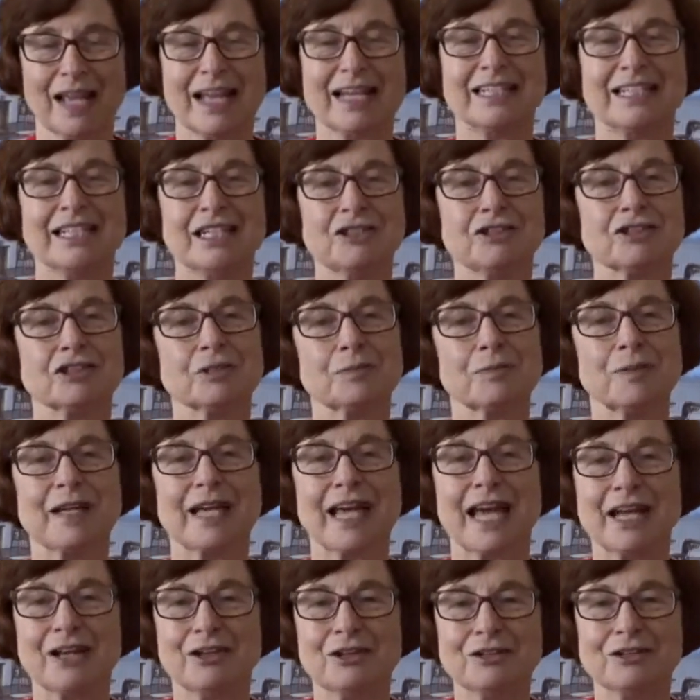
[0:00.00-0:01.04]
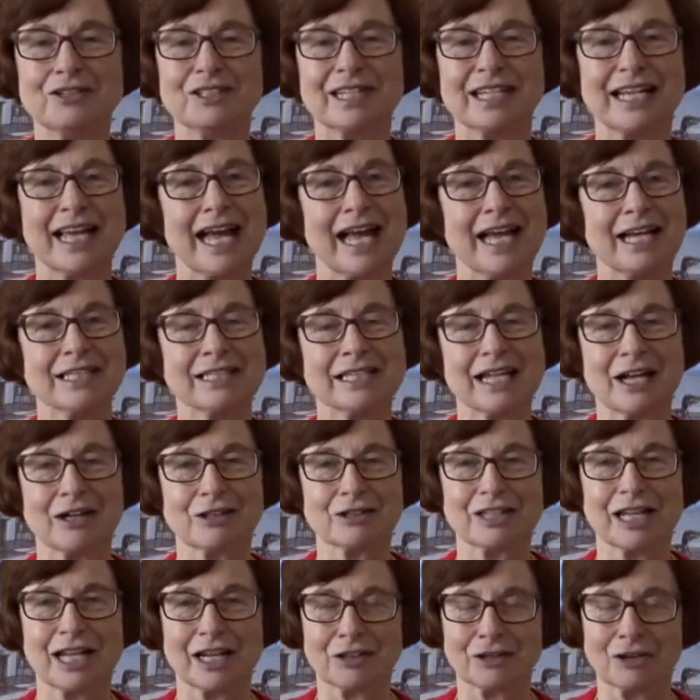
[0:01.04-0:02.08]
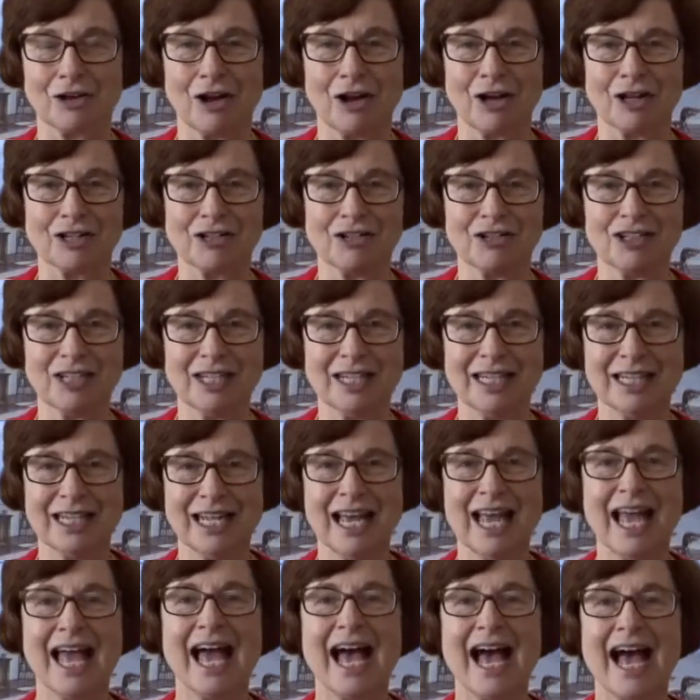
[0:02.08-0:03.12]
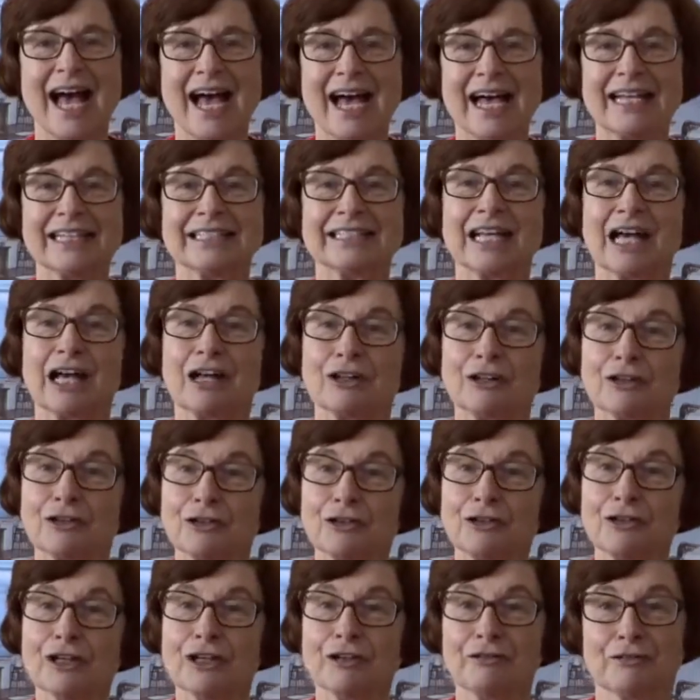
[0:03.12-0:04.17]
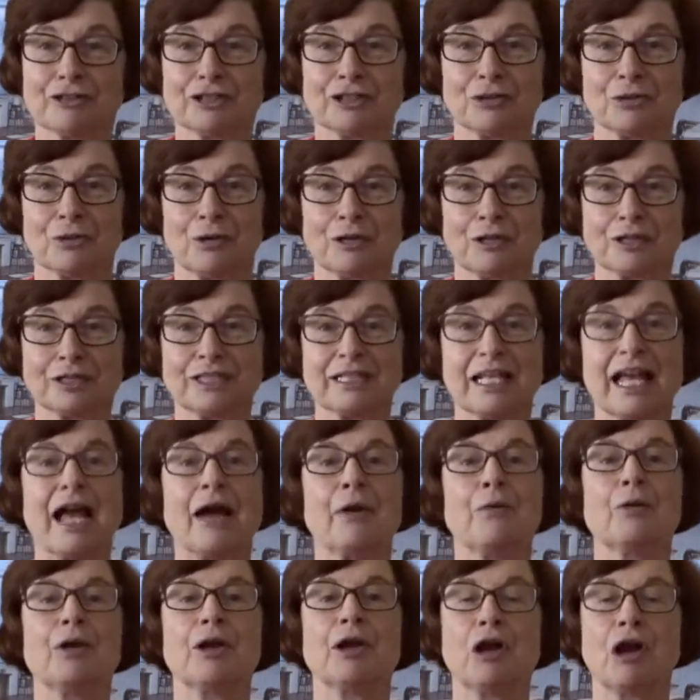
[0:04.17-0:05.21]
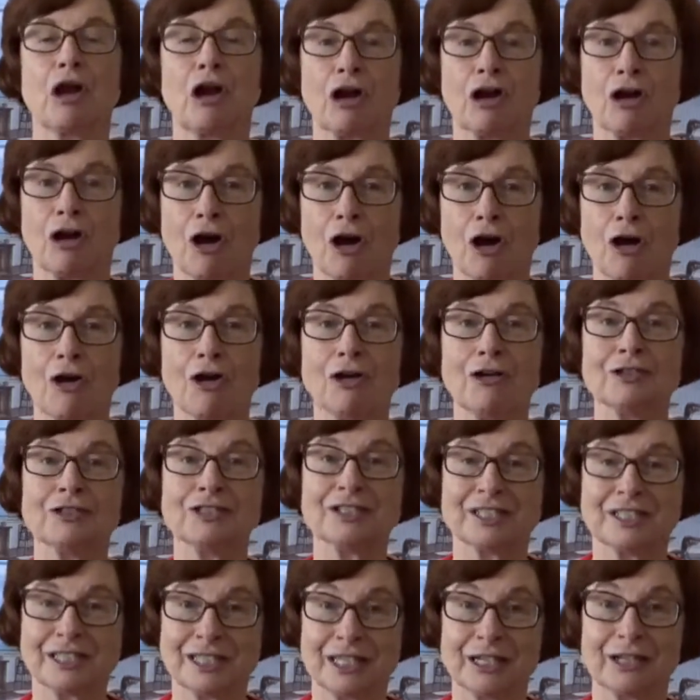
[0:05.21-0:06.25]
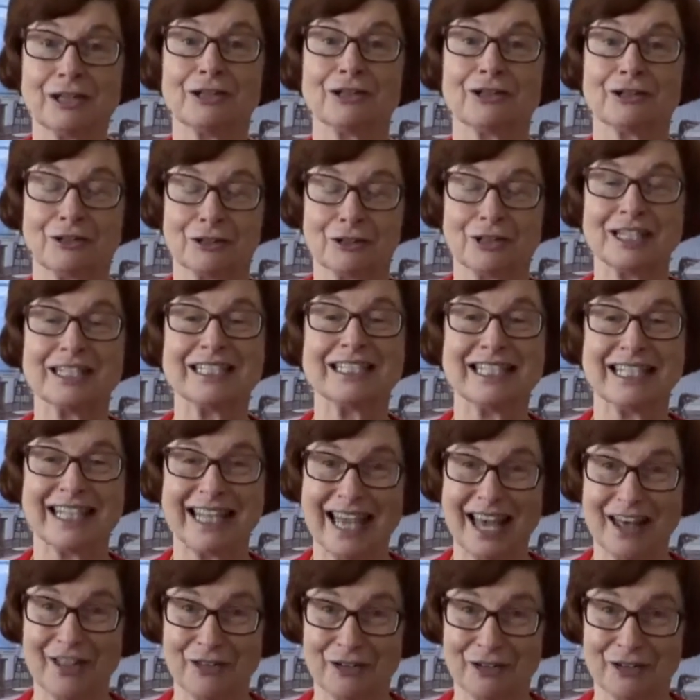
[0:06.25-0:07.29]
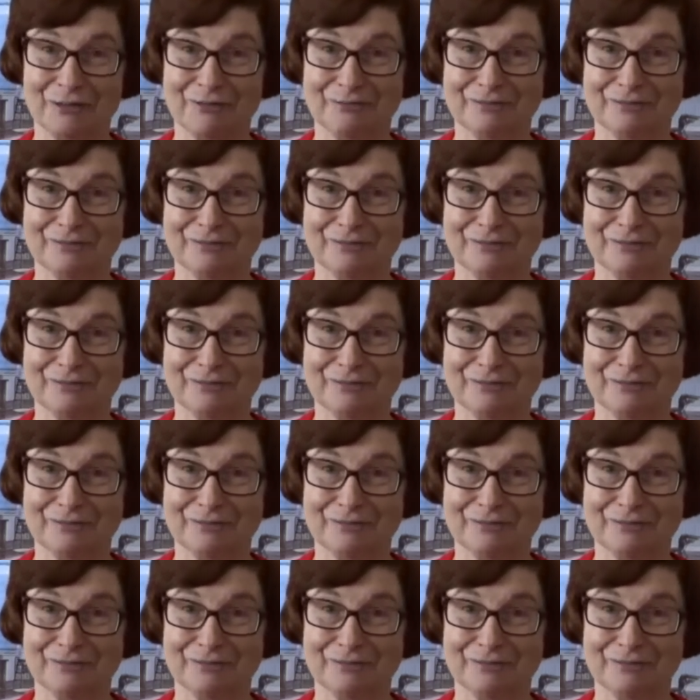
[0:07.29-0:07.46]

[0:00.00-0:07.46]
Teachers began using handheld technology as a learning resource, and we are all still learning together.